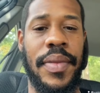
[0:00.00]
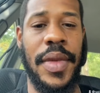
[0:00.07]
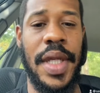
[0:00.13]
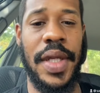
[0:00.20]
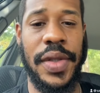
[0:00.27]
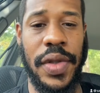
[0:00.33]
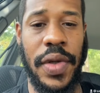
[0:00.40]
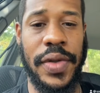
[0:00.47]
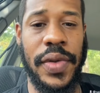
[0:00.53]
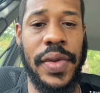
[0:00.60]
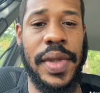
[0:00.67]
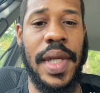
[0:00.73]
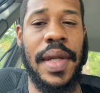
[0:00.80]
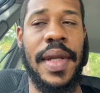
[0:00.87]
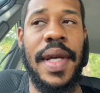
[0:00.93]
It's also
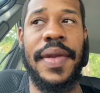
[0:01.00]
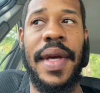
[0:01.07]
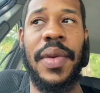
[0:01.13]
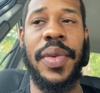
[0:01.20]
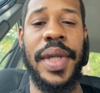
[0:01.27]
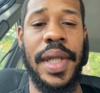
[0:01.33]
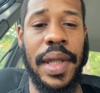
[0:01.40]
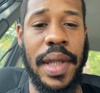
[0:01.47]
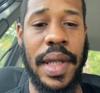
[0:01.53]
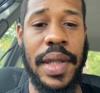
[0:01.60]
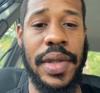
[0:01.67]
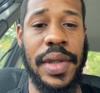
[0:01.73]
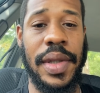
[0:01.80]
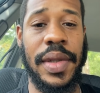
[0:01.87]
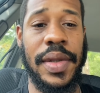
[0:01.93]
said that they would
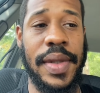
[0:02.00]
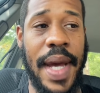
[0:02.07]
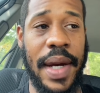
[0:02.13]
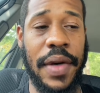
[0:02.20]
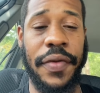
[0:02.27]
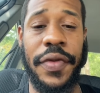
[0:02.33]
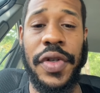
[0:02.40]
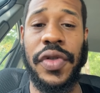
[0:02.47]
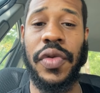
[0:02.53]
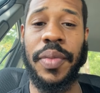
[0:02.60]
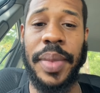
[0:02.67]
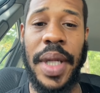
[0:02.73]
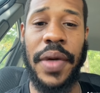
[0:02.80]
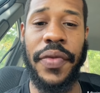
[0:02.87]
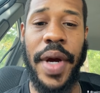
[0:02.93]
engage in sacrificial
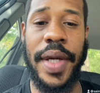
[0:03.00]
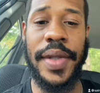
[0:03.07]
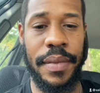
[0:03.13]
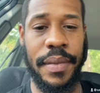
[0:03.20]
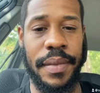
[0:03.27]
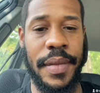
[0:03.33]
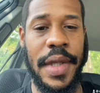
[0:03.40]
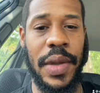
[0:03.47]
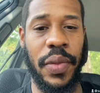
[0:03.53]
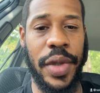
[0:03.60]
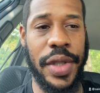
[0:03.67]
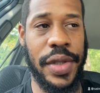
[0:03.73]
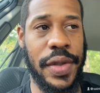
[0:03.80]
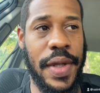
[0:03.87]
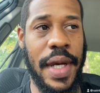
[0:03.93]
blood rites, in
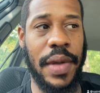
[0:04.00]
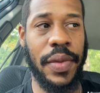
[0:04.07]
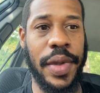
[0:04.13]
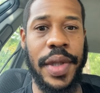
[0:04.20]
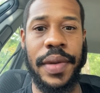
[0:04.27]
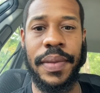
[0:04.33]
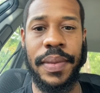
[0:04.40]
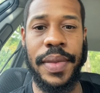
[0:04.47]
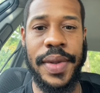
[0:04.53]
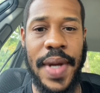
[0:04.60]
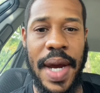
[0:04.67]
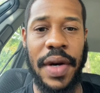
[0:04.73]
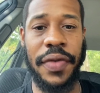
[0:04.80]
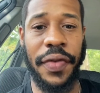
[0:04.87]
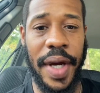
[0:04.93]
which they would
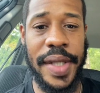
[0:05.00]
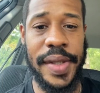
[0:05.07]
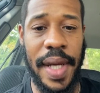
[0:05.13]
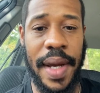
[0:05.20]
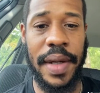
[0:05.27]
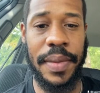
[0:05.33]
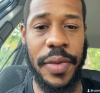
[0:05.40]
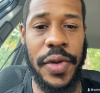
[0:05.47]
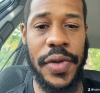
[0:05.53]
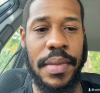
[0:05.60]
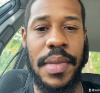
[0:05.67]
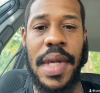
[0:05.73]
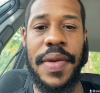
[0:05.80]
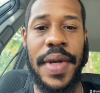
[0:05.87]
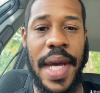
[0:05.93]
sacrifice animals.
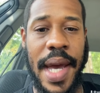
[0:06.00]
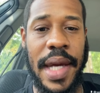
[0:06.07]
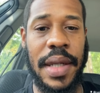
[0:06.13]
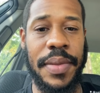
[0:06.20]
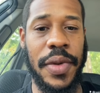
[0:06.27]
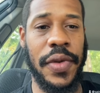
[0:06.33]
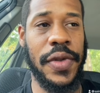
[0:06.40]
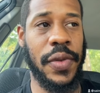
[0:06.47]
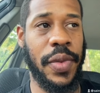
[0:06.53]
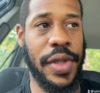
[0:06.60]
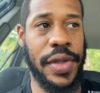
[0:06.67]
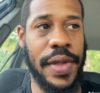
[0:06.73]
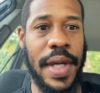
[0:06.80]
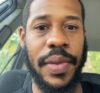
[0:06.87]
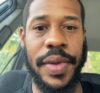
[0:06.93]
And the animals
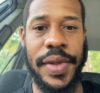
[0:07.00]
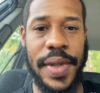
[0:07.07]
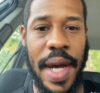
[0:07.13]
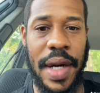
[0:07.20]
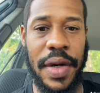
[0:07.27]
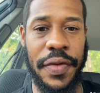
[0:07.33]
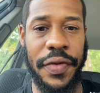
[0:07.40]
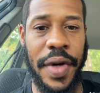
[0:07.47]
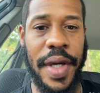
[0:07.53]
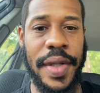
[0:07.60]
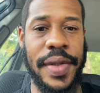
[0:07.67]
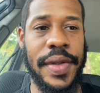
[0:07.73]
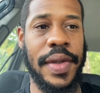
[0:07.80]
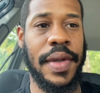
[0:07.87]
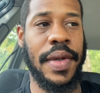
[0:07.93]
which they would
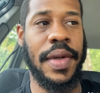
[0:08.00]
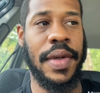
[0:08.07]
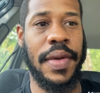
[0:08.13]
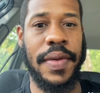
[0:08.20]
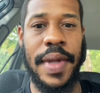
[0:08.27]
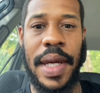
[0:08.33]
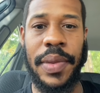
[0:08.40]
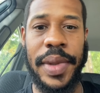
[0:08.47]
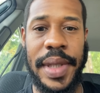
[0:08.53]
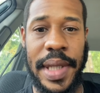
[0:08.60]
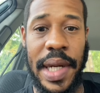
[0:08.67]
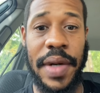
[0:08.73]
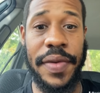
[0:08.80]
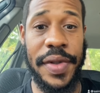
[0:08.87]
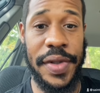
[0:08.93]
sacrifice, they would
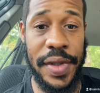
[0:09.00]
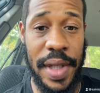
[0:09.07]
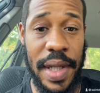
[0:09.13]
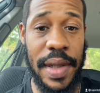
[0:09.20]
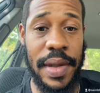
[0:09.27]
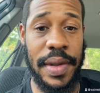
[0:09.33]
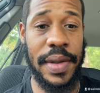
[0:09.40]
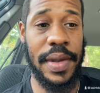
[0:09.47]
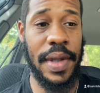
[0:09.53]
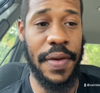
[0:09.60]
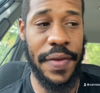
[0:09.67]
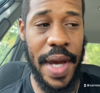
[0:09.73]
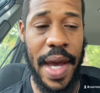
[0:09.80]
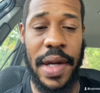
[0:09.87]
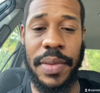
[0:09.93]
tear the skins of
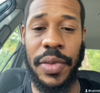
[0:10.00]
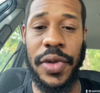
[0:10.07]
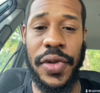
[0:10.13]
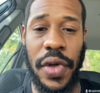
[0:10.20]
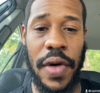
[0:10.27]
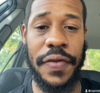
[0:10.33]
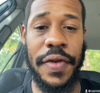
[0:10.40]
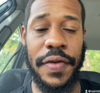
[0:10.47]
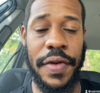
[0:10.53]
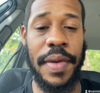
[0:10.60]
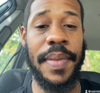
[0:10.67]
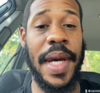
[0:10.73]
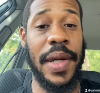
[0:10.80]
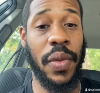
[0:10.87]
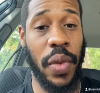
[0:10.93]
the animals off of them
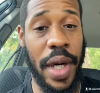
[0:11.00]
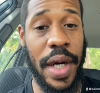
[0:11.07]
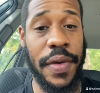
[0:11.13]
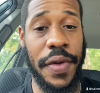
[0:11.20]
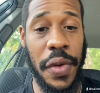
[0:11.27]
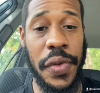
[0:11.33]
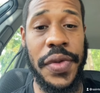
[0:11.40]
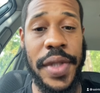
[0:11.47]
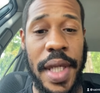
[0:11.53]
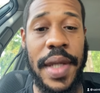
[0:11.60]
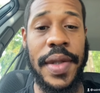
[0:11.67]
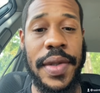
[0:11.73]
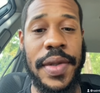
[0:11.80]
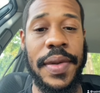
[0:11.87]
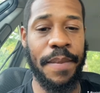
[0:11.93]
and wear those
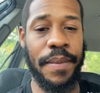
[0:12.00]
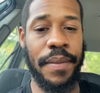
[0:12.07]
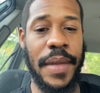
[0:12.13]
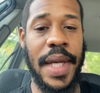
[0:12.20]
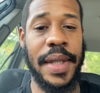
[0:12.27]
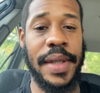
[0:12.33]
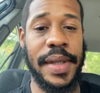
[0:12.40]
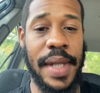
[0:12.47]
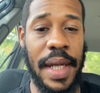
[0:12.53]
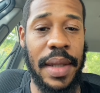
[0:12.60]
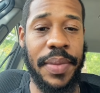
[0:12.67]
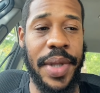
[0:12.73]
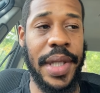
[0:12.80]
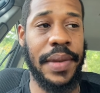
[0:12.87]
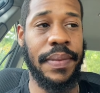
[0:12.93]
skins. And
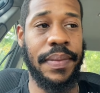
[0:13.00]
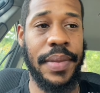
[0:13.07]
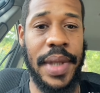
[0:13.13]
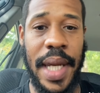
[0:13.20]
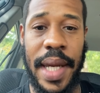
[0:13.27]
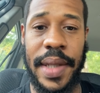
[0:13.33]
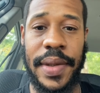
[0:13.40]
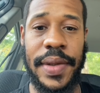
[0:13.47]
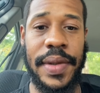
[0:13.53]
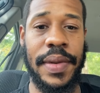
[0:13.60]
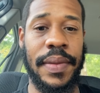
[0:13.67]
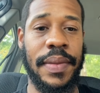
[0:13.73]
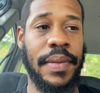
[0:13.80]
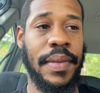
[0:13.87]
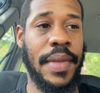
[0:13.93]
celebrate, dance,
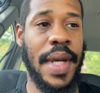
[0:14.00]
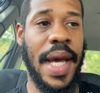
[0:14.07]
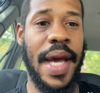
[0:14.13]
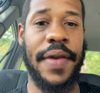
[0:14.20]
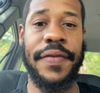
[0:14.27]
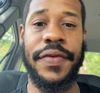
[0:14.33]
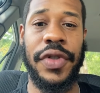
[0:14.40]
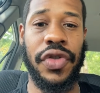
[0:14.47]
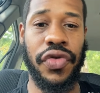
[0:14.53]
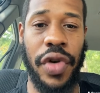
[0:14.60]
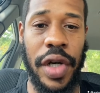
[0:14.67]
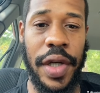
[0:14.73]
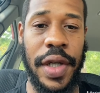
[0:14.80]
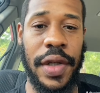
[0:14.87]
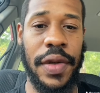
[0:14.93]
have
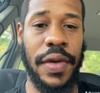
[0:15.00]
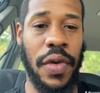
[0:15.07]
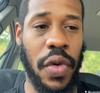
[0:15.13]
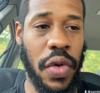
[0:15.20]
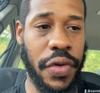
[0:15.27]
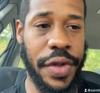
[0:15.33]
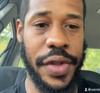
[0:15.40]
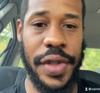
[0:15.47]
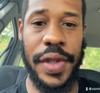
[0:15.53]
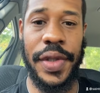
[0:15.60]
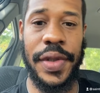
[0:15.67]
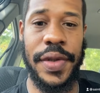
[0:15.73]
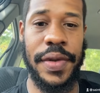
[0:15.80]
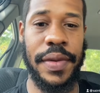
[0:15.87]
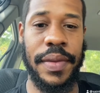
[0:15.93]
drunken
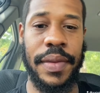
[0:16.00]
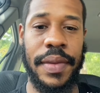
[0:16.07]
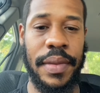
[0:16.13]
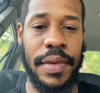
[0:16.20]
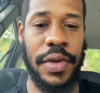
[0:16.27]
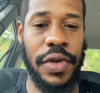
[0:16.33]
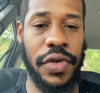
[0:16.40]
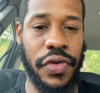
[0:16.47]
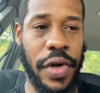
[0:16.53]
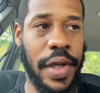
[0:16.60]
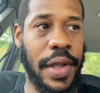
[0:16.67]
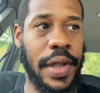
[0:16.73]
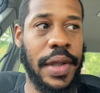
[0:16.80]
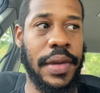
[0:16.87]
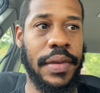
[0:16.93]
orgies,
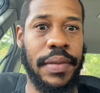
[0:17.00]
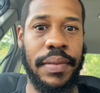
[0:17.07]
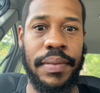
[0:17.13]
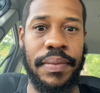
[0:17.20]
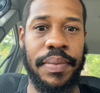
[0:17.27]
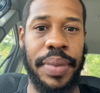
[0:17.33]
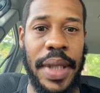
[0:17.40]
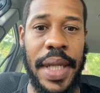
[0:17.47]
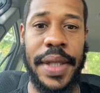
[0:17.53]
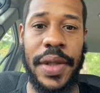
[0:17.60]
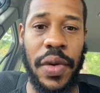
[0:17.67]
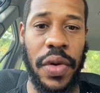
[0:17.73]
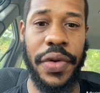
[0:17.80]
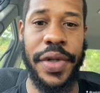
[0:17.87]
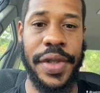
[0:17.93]
drunken, bloody
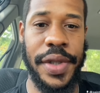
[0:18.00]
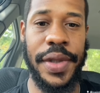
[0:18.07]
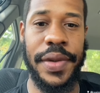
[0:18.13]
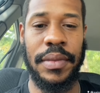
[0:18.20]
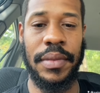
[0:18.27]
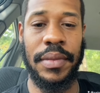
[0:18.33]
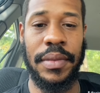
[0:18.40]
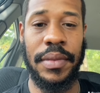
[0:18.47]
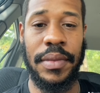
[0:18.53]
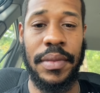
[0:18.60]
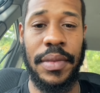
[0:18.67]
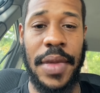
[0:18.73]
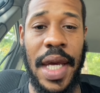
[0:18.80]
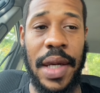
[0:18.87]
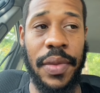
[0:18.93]
orgies.
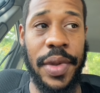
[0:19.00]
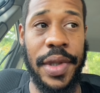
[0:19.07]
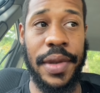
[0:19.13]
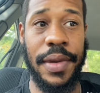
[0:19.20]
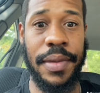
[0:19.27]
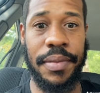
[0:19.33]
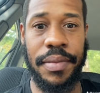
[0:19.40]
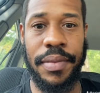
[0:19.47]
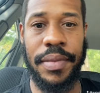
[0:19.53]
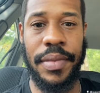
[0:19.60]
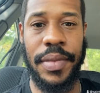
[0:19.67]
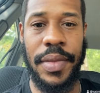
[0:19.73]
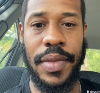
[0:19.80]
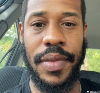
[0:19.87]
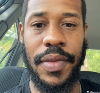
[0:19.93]
They would
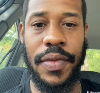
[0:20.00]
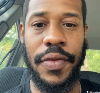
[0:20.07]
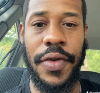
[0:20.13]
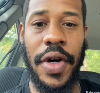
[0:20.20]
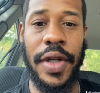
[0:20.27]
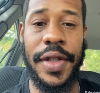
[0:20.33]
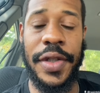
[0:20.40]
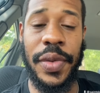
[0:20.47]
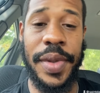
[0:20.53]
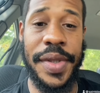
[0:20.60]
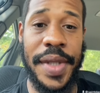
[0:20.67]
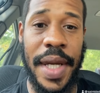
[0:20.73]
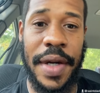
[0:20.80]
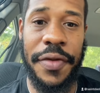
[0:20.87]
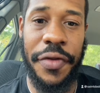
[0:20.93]
fall into a
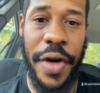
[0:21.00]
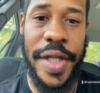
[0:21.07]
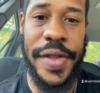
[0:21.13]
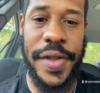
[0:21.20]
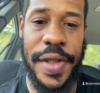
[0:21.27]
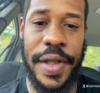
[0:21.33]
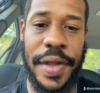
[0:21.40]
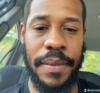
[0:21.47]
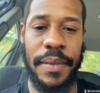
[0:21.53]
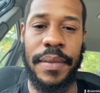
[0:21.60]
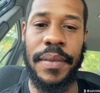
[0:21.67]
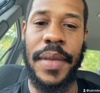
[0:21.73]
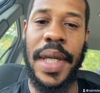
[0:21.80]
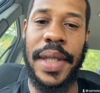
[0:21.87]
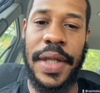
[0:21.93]
state of frenzy,
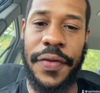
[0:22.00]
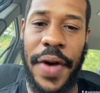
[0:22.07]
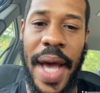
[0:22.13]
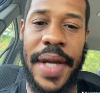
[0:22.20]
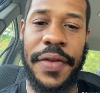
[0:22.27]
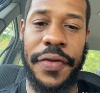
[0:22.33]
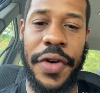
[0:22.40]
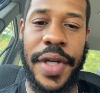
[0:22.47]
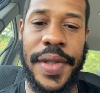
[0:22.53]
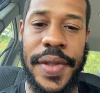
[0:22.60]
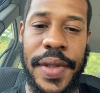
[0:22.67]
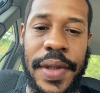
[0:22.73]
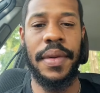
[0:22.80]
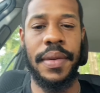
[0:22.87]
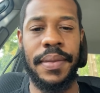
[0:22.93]
divine
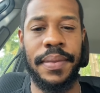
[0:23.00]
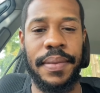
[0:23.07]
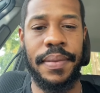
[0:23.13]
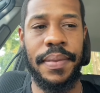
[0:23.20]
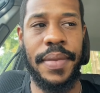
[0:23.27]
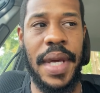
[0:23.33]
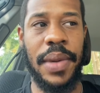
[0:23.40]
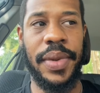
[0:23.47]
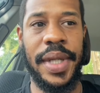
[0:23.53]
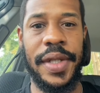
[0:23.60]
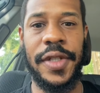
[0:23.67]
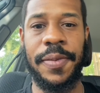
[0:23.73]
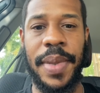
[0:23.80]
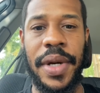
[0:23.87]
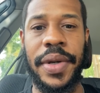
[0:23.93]
frenzy. They would
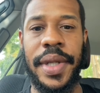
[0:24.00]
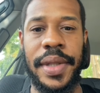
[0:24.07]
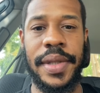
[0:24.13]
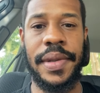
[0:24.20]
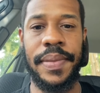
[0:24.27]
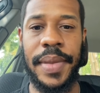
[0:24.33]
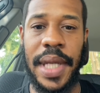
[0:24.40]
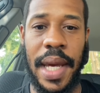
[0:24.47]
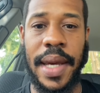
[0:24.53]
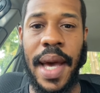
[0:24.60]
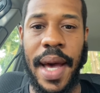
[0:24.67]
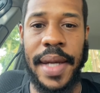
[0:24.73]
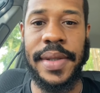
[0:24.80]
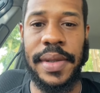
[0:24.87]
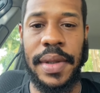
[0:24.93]
experience
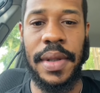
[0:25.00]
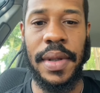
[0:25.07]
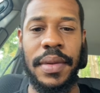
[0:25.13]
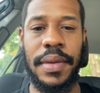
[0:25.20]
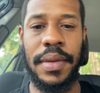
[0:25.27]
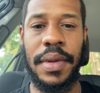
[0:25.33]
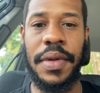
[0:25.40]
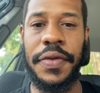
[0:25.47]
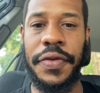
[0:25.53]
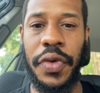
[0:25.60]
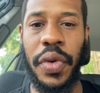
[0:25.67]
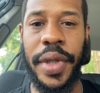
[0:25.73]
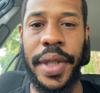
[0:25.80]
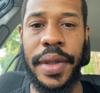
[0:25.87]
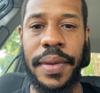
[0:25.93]
chaos,
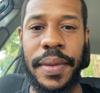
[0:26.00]
void.